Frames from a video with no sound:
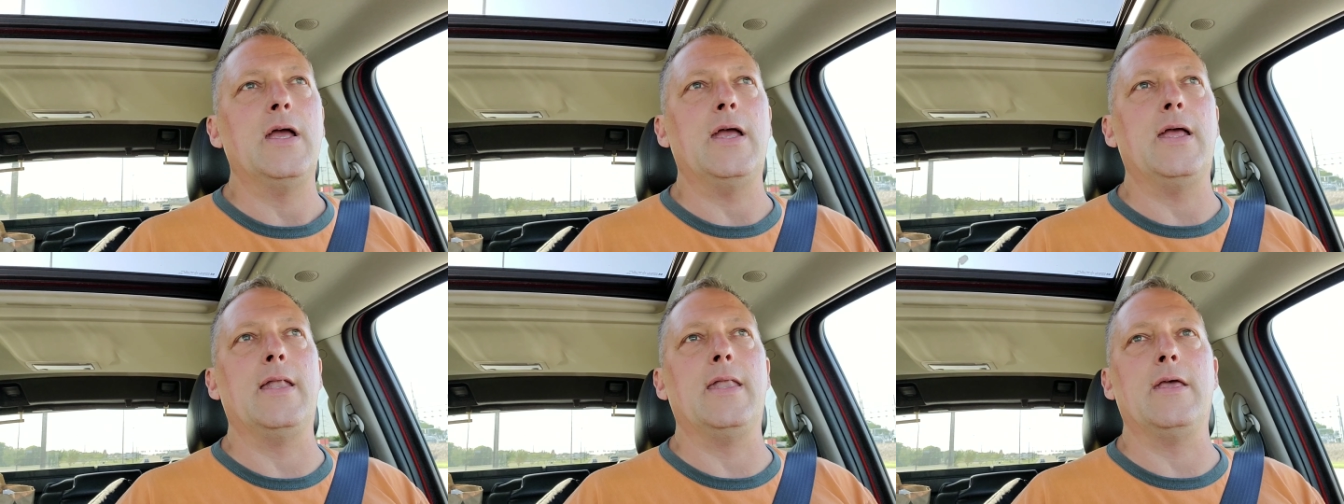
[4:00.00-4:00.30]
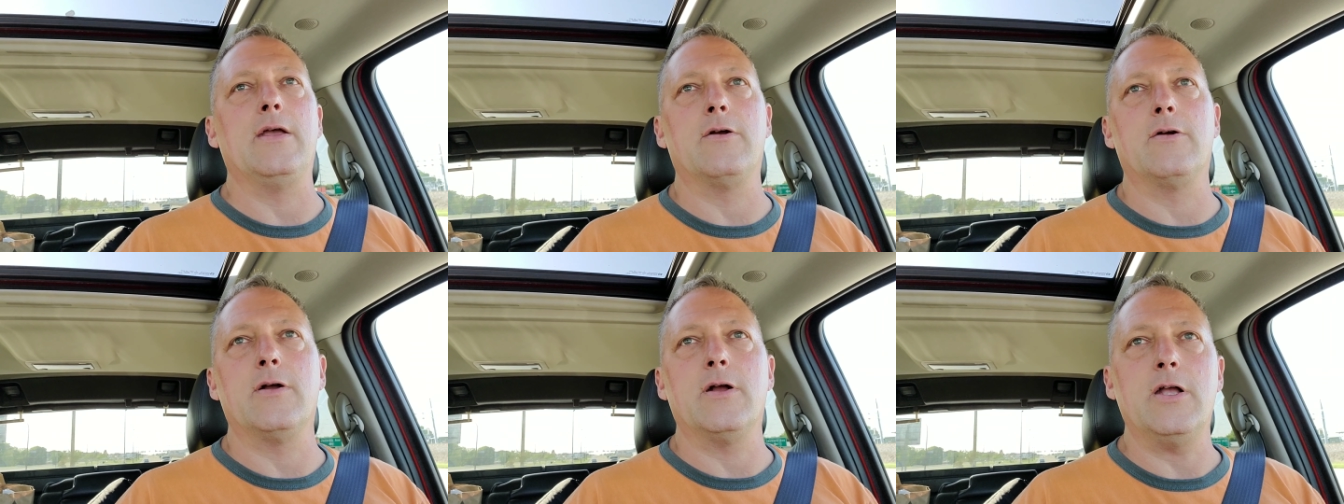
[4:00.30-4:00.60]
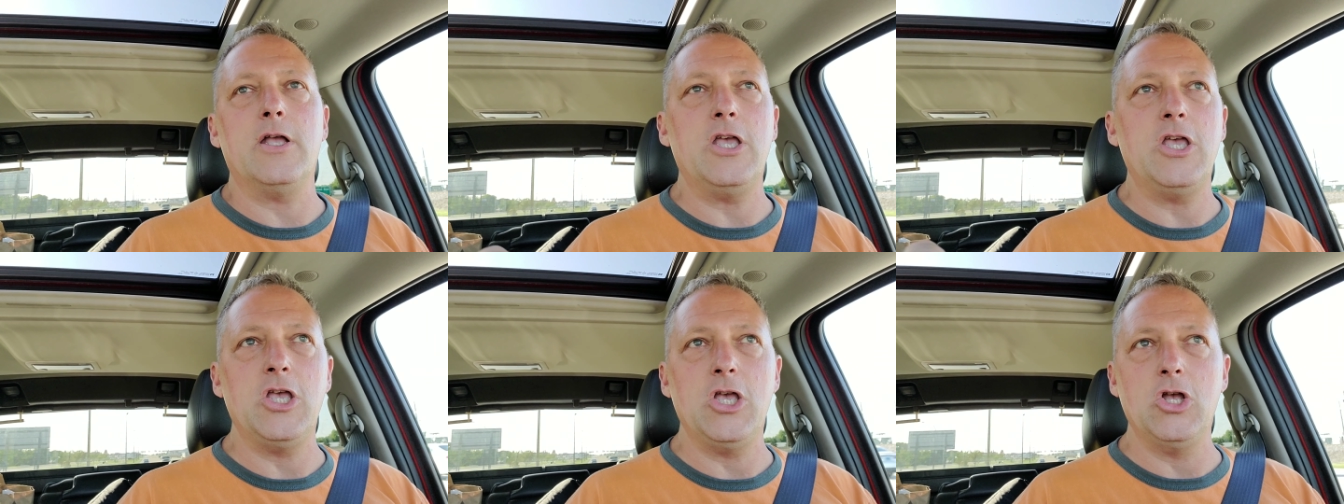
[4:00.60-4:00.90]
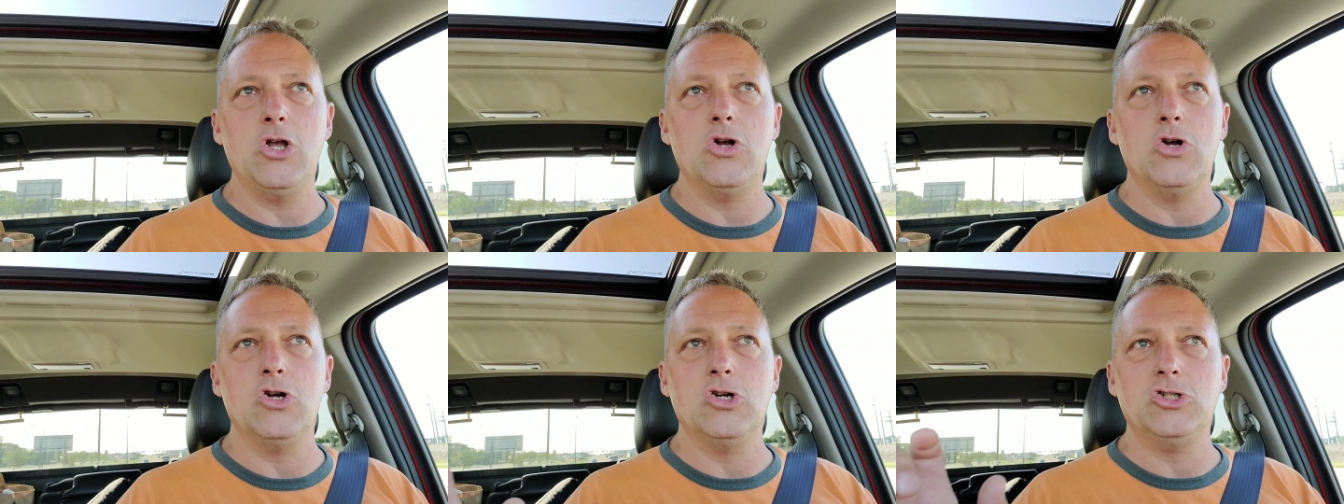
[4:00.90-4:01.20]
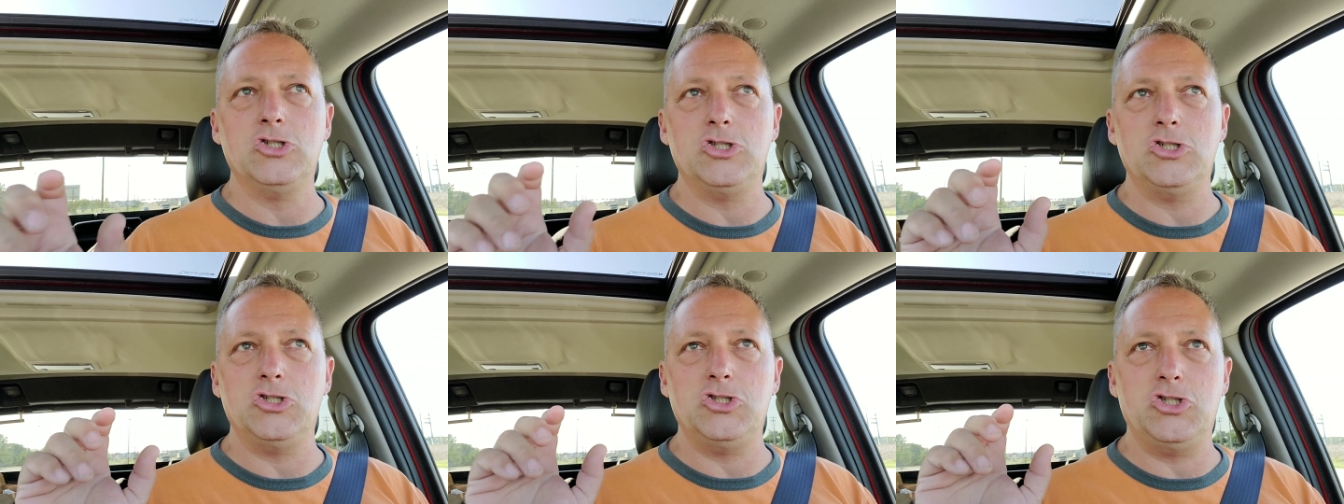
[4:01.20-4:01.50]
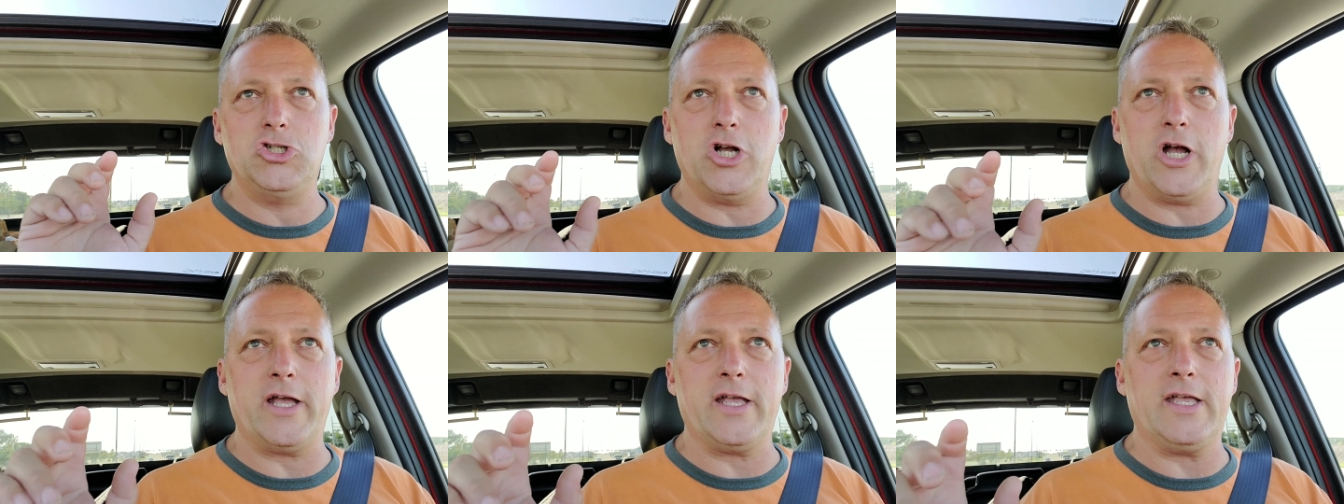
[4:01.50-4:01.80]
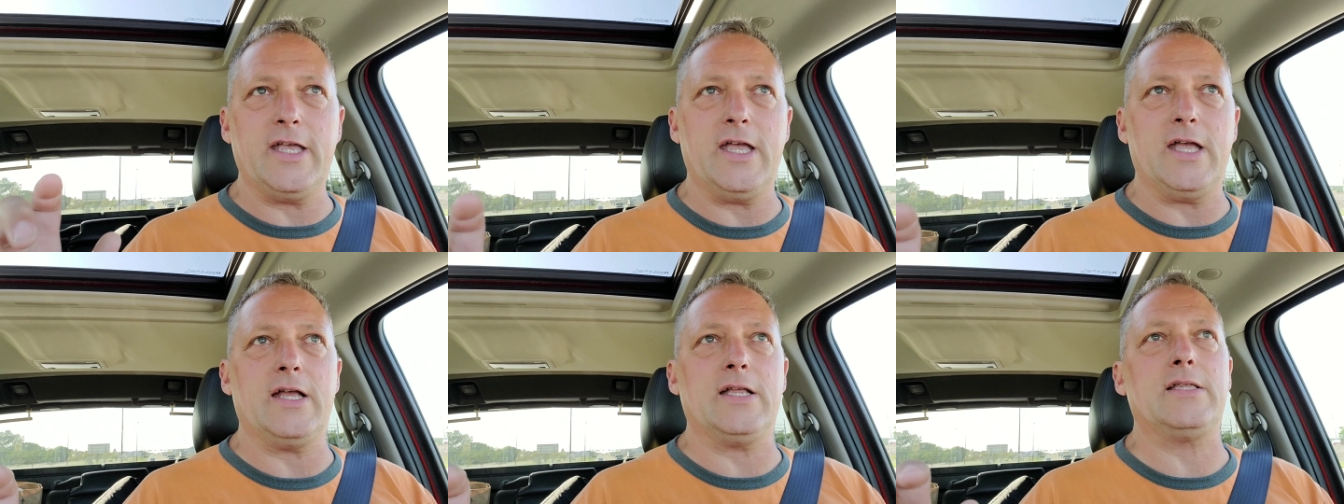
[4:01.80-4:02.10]
and they are huge,
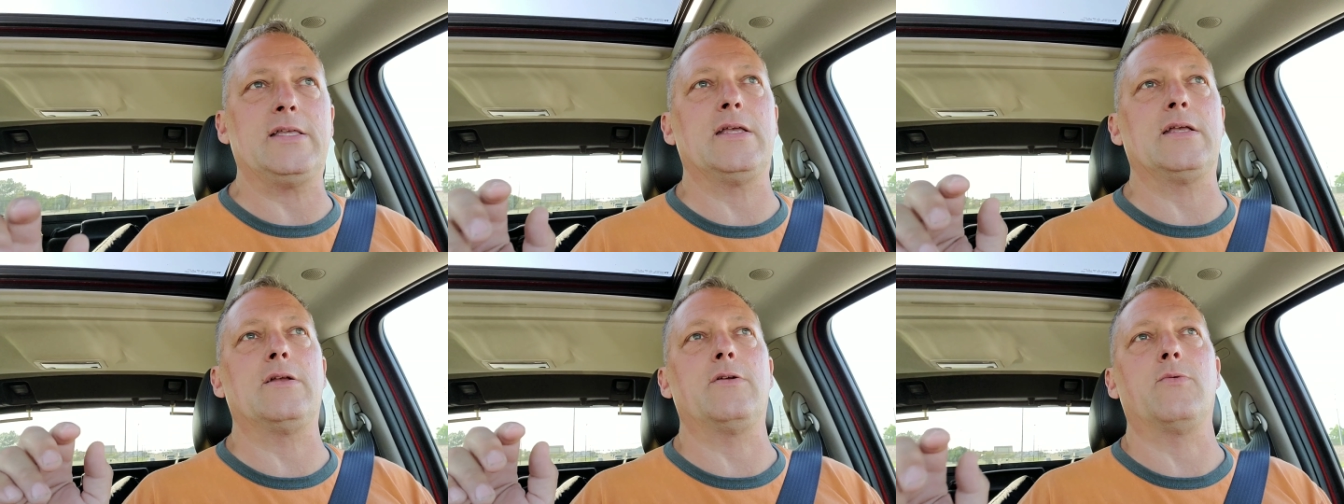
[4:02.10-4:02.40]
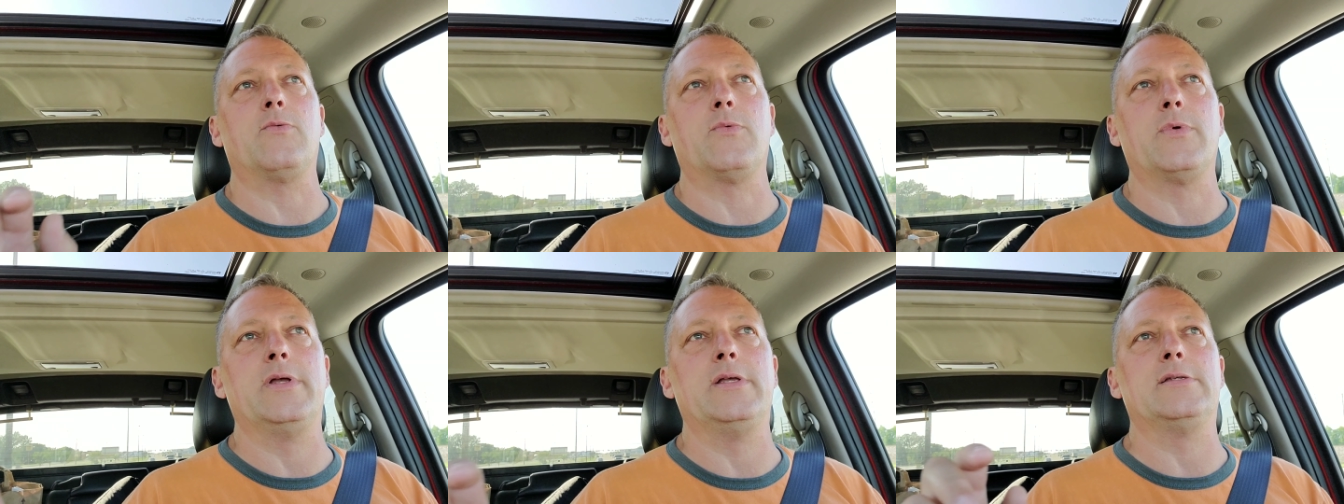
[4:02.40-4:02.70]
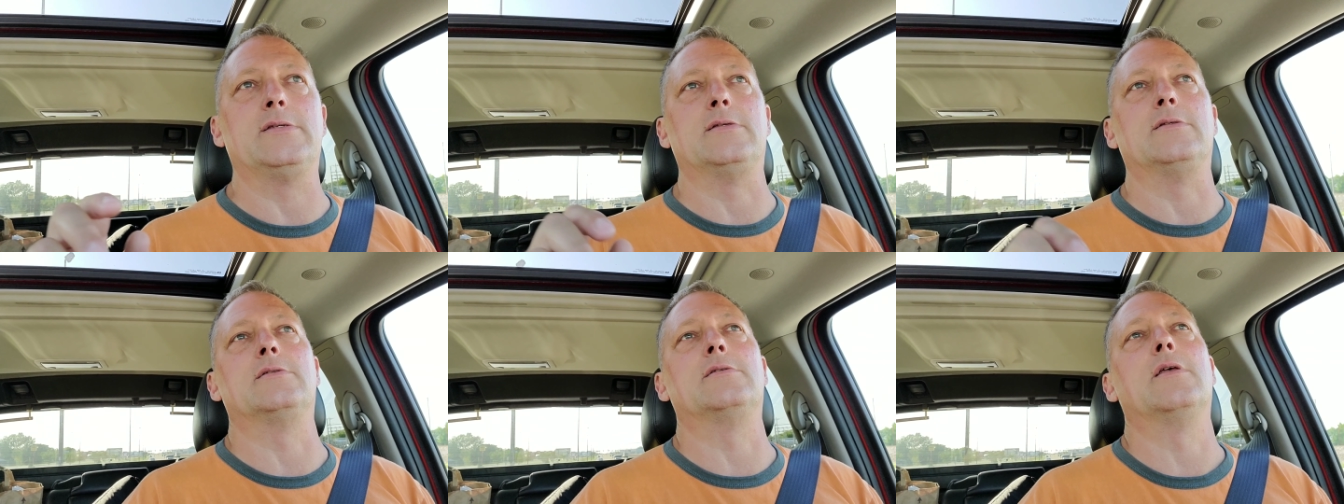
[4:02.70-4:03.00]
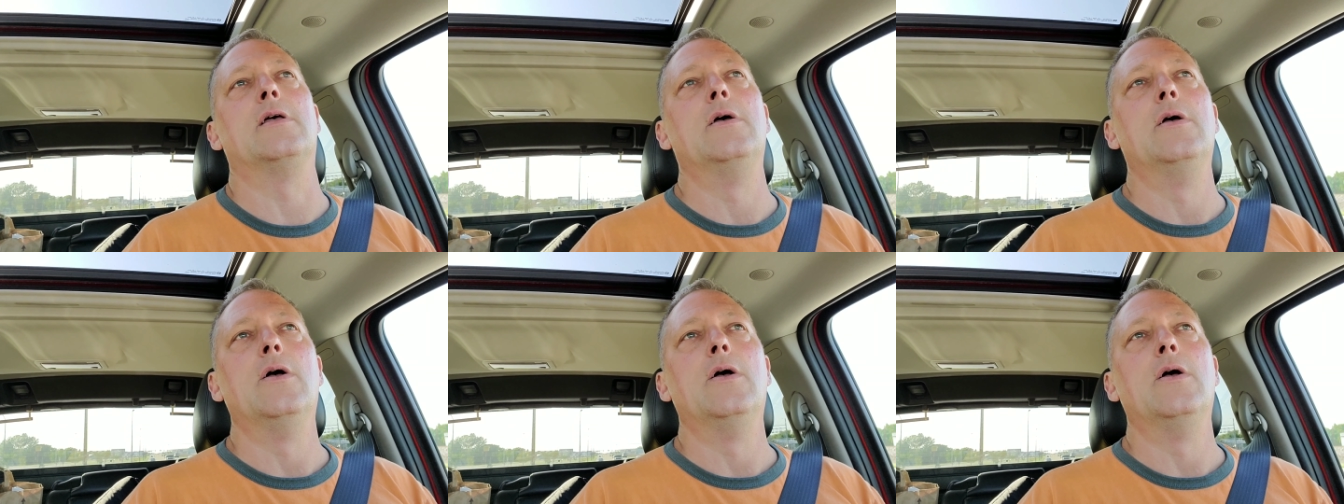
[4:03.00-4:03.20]
gigantic reasons.